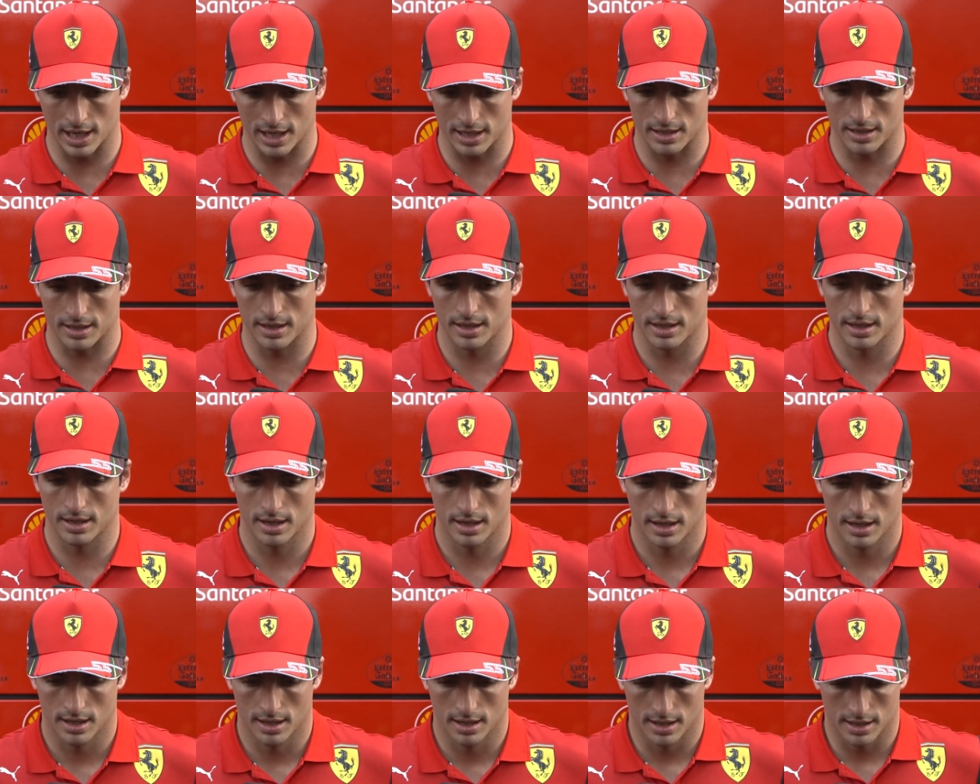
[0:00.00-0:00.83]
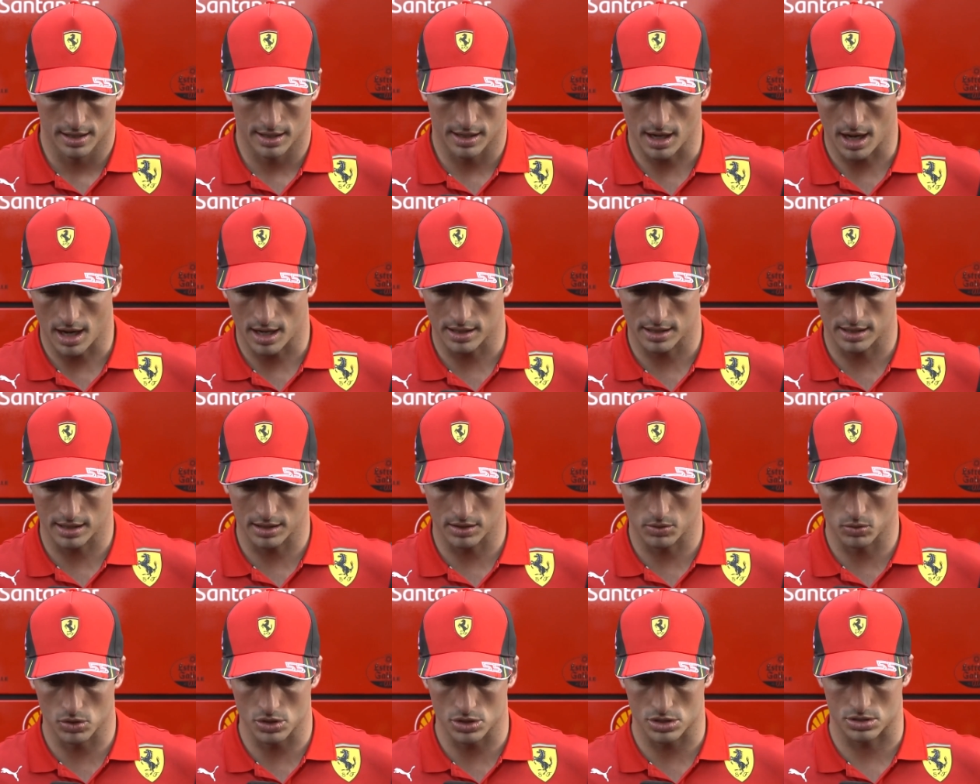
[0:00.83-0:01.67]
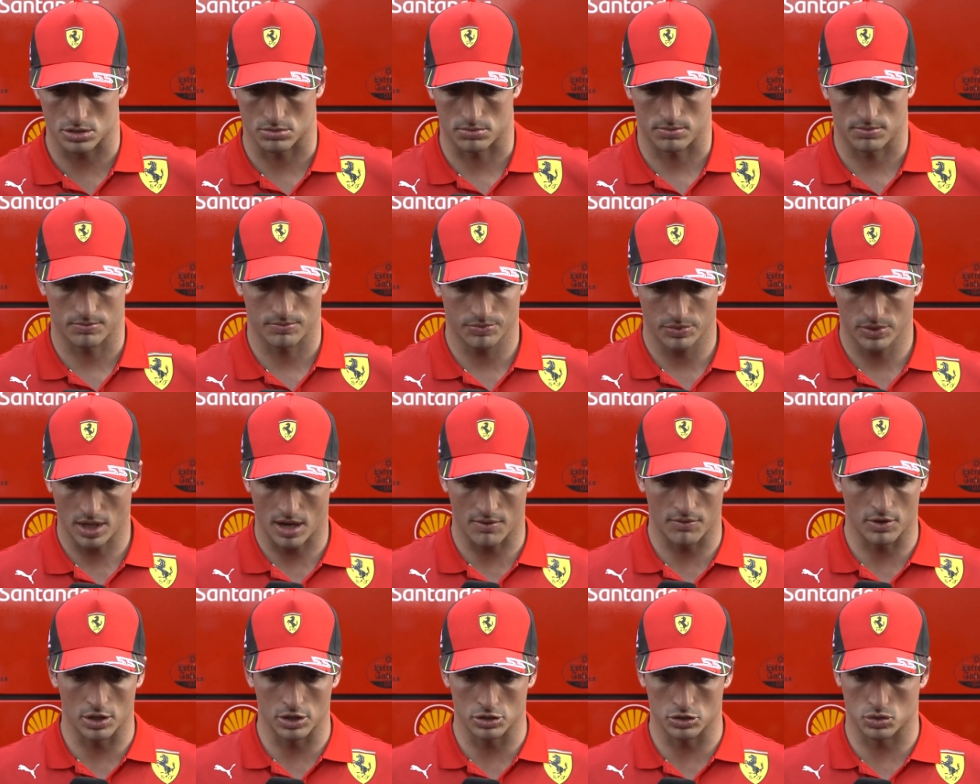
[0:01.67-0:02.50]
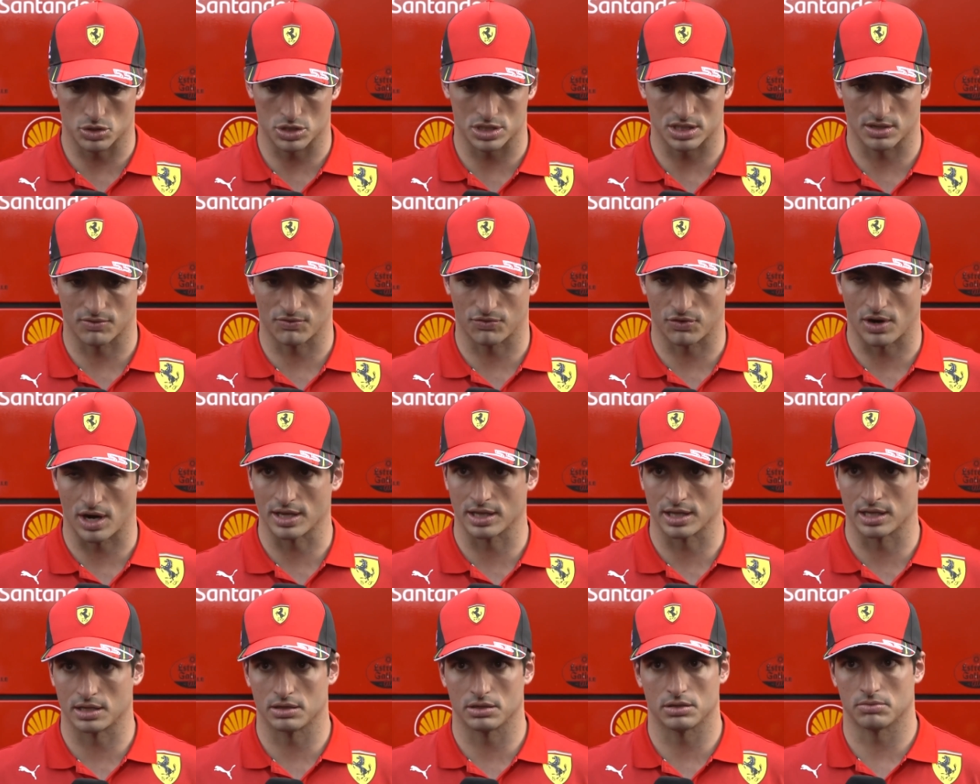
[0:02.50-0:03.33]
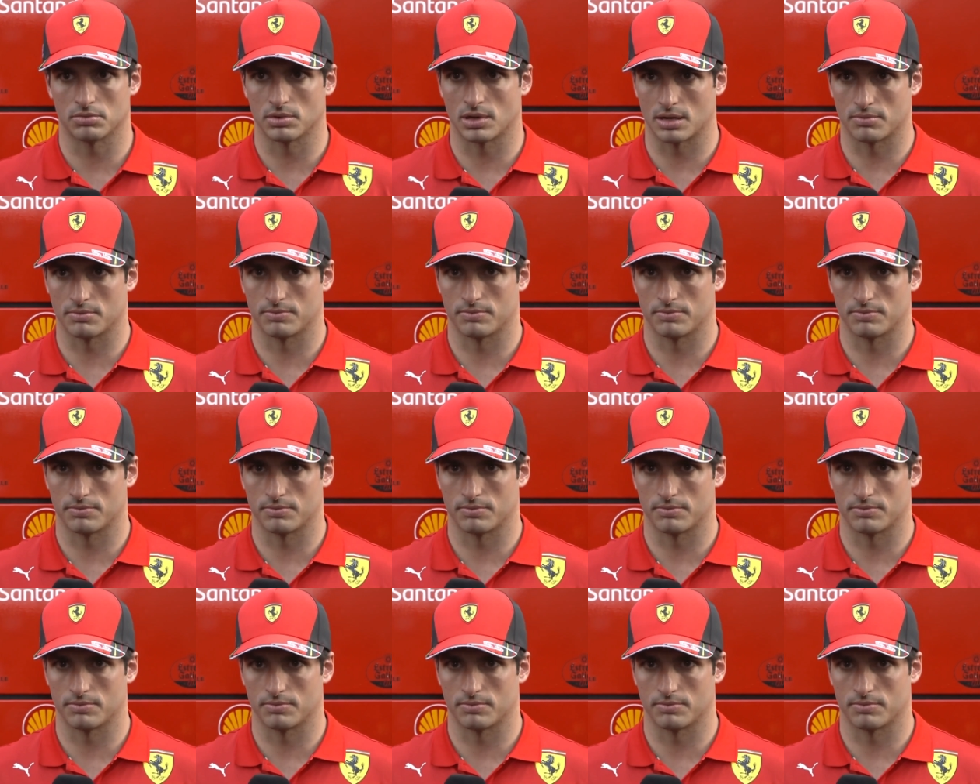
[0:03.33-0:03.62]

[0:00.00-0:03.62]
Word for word: And yeah, I think it was a very interesting Friday.